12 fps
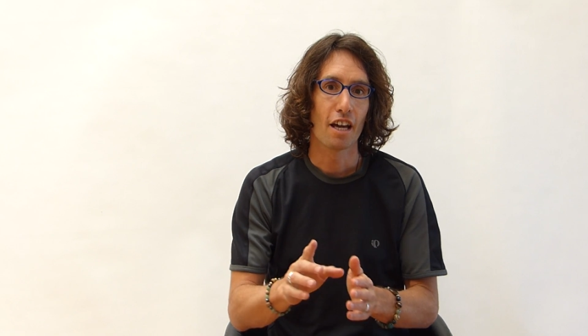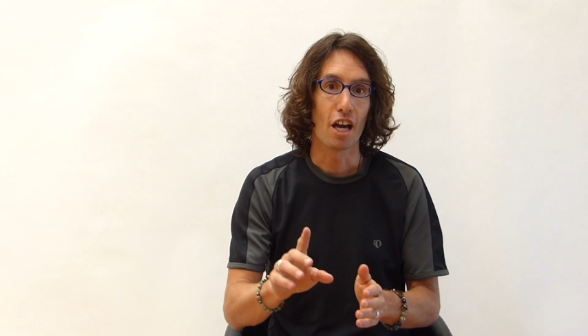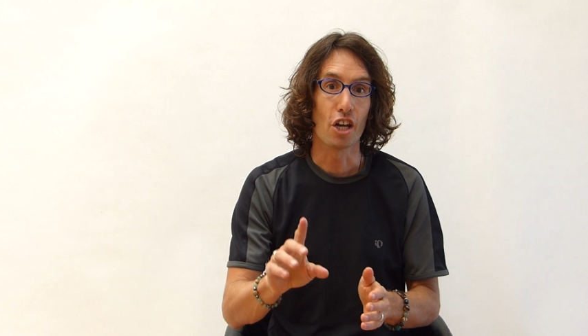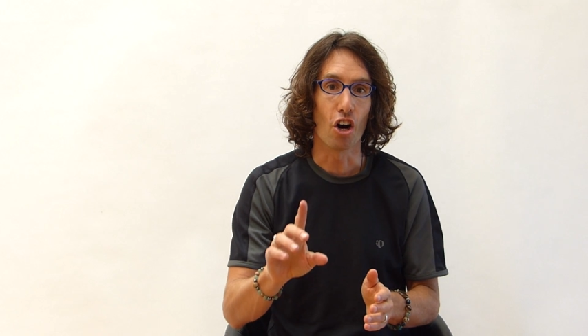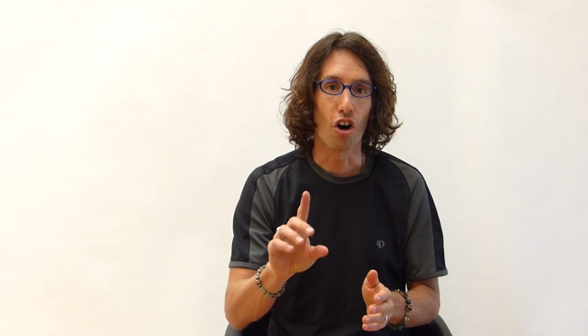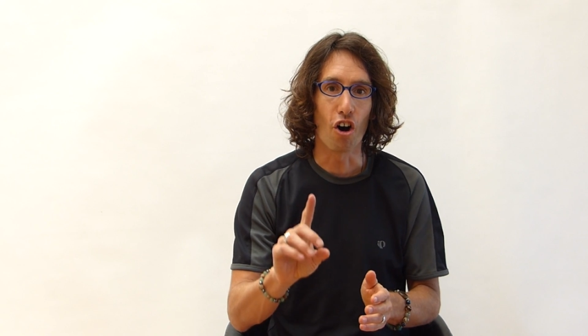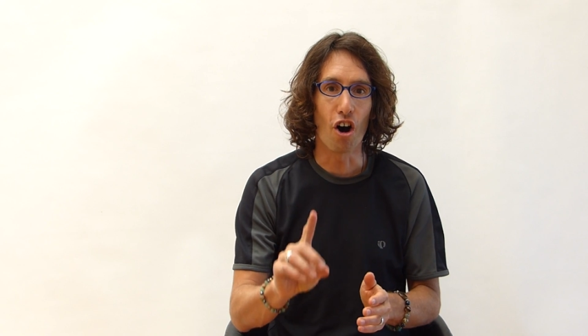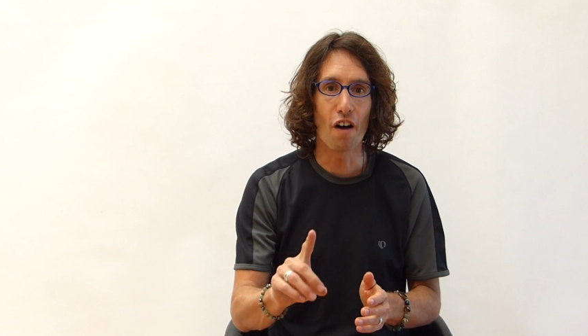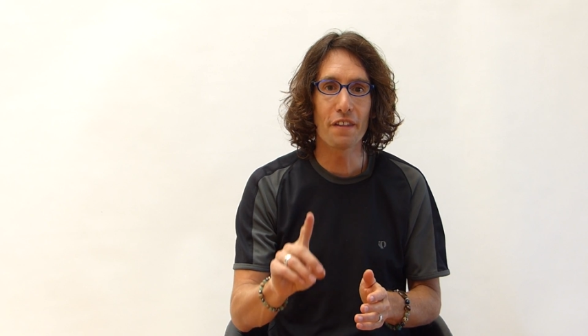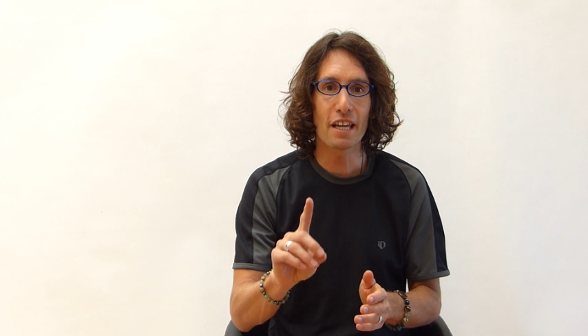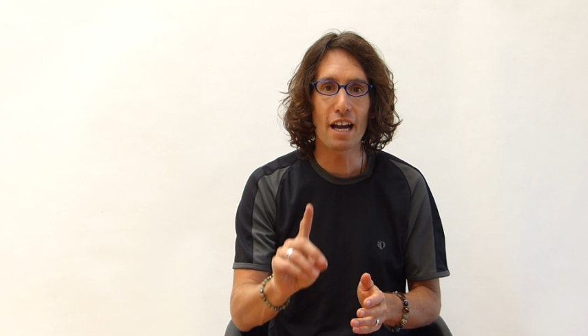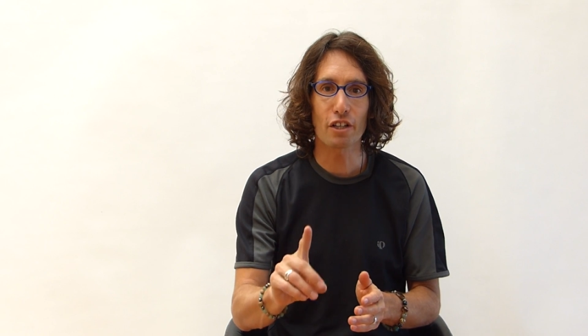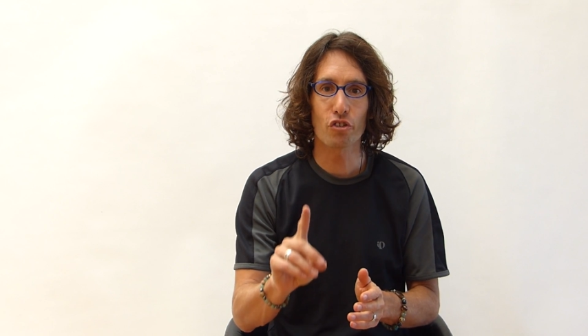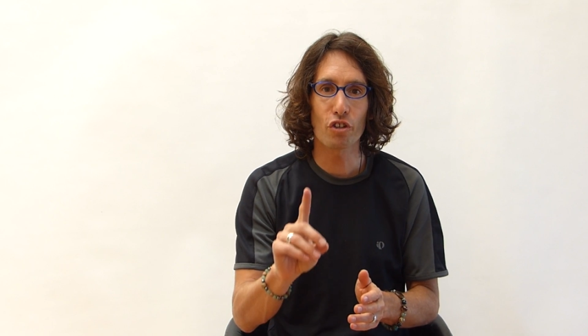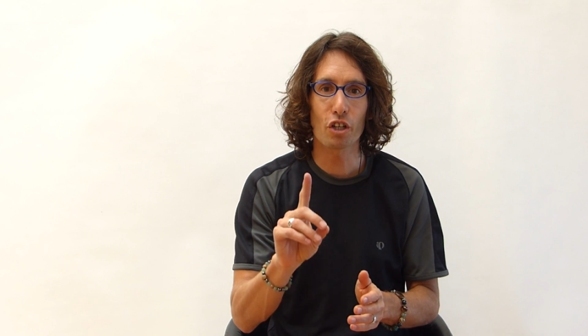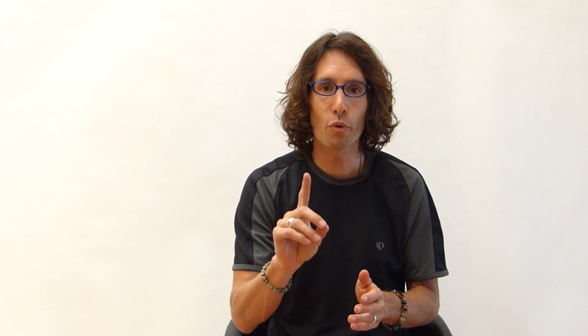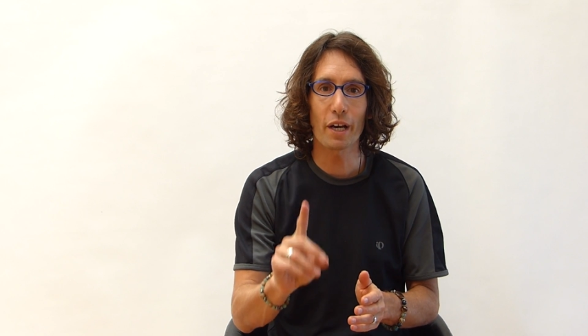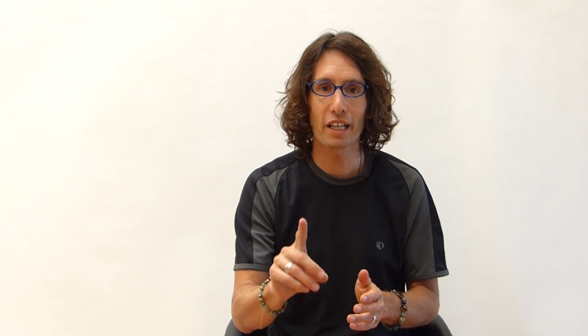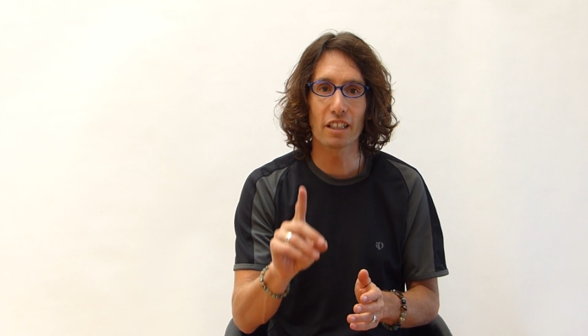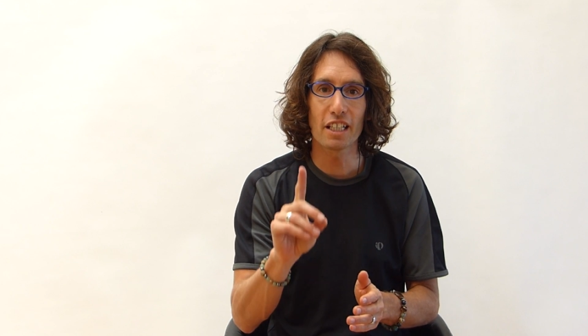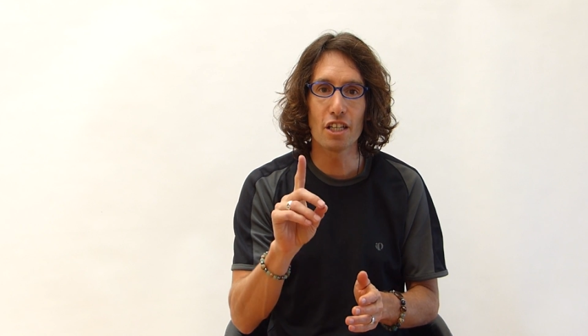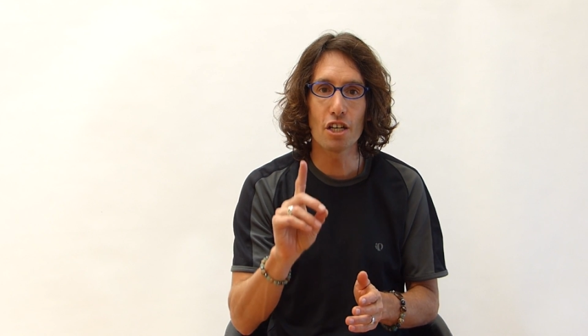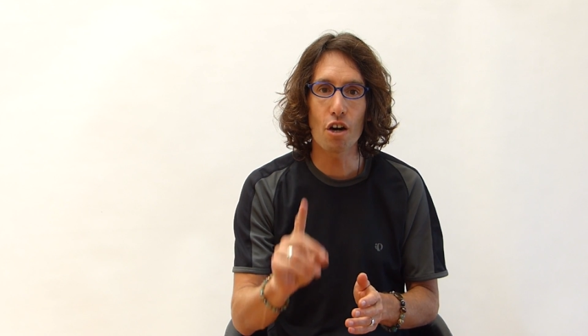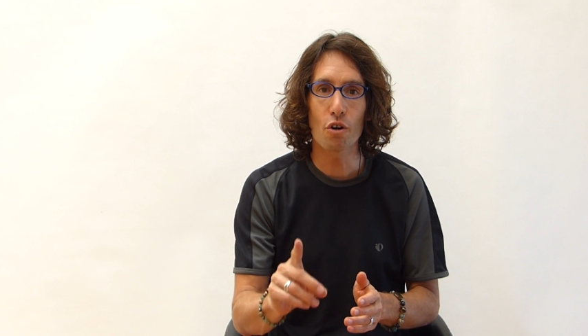And on the extra quickly
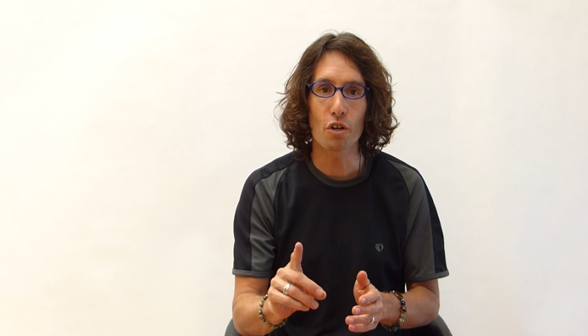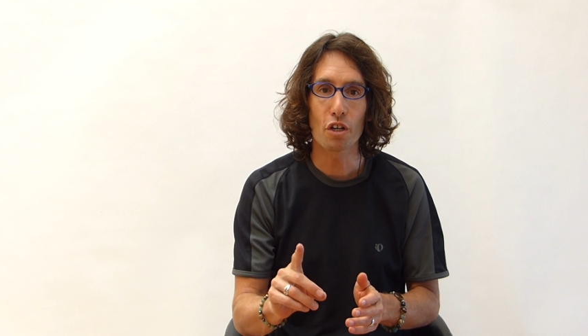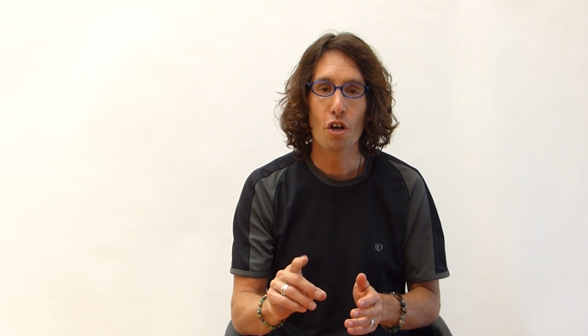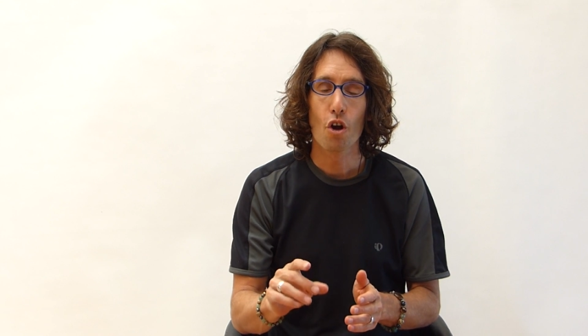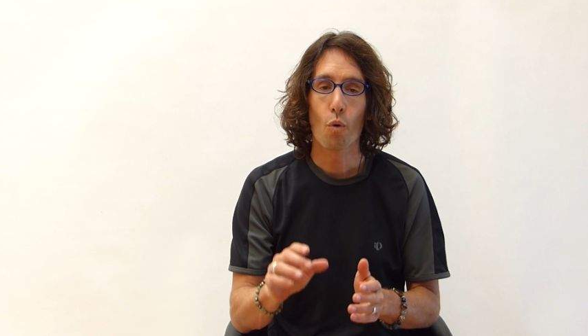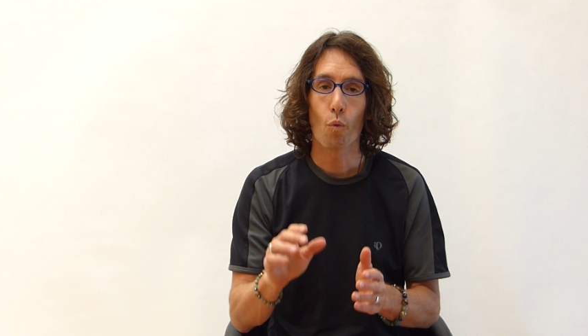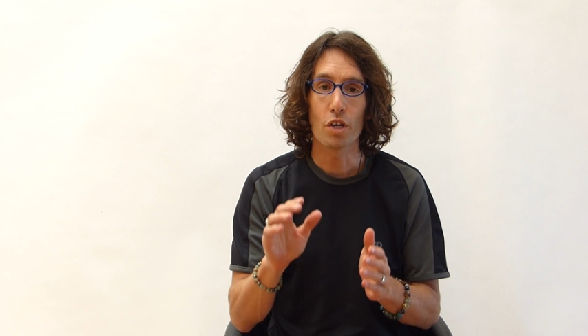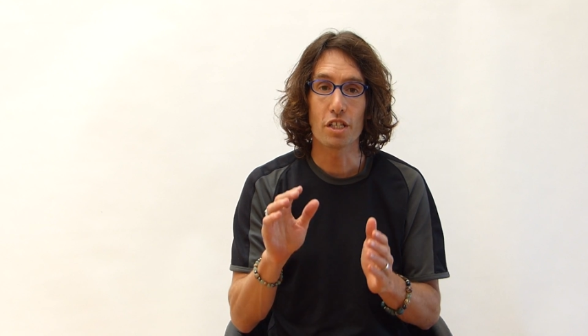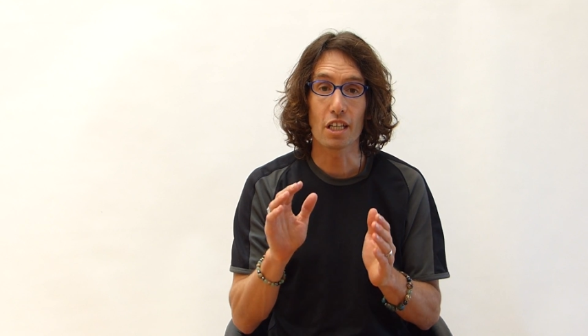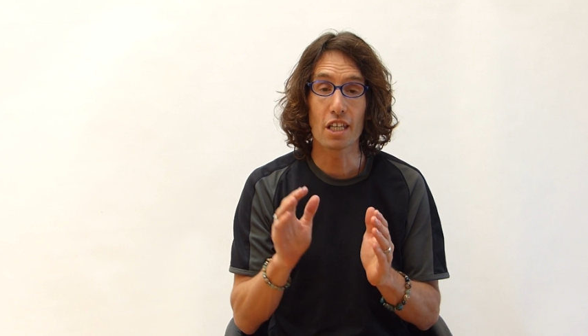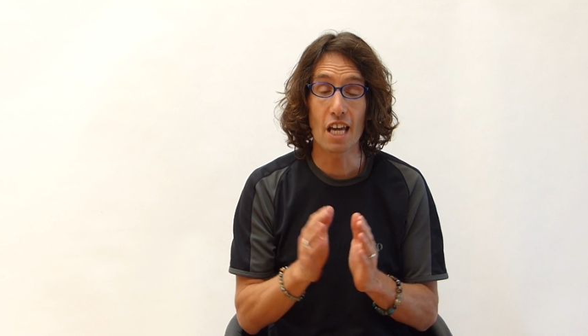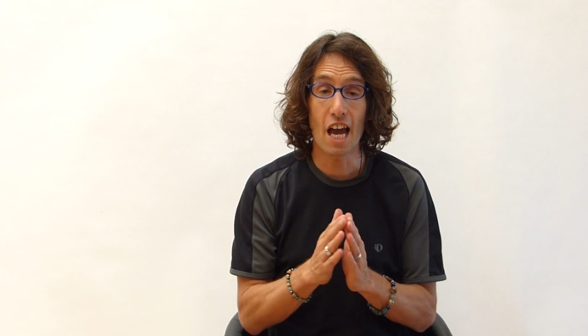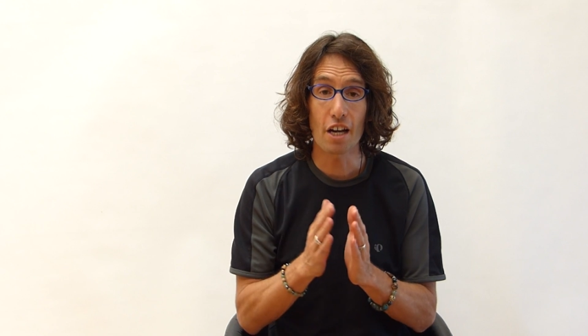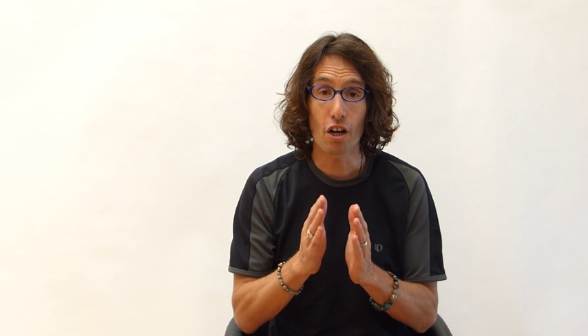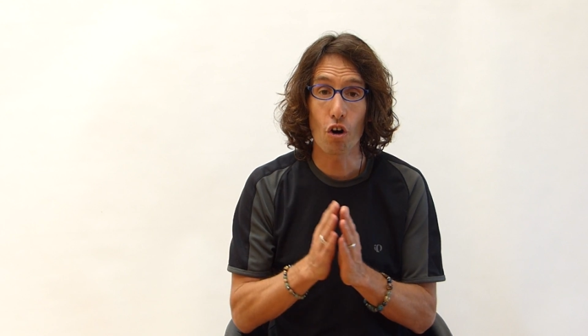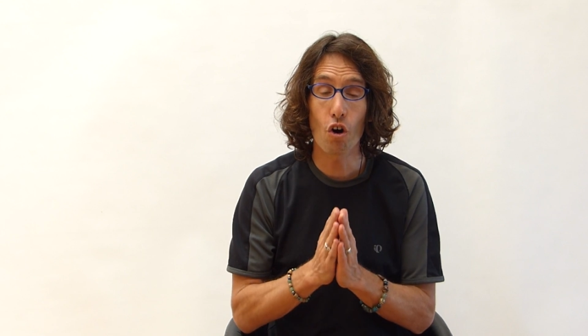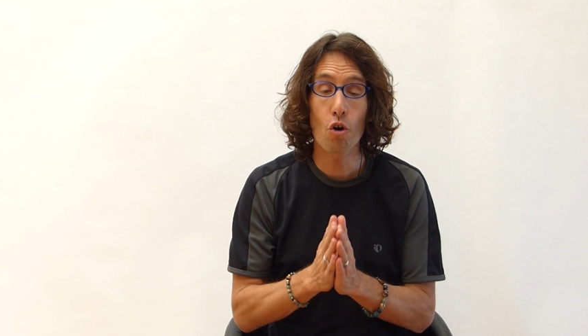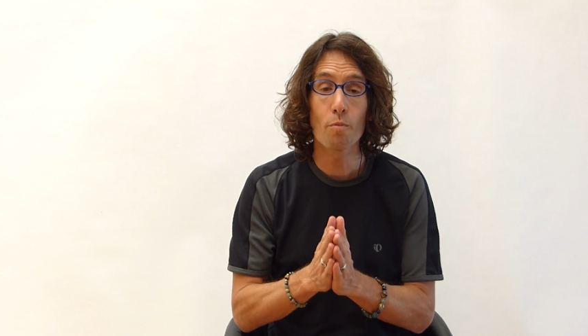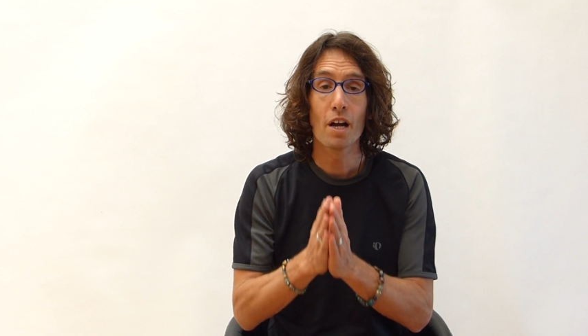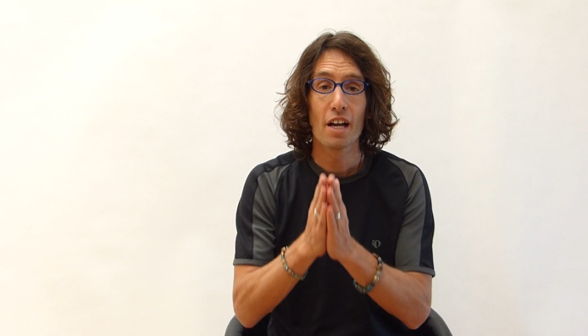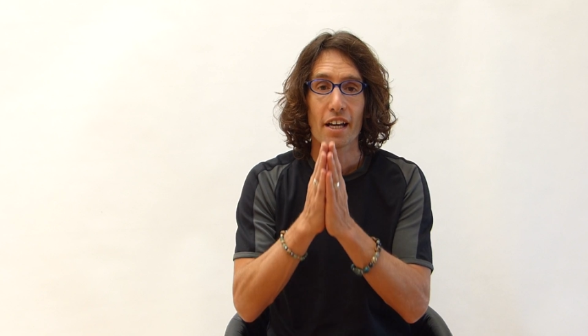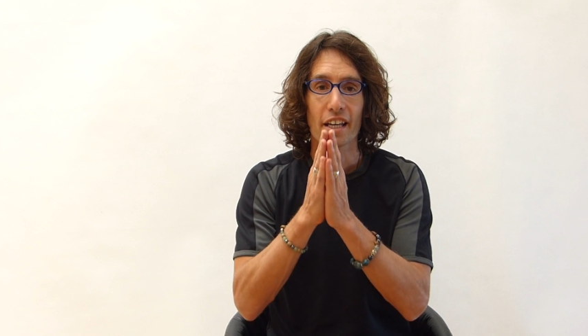note, when you get home,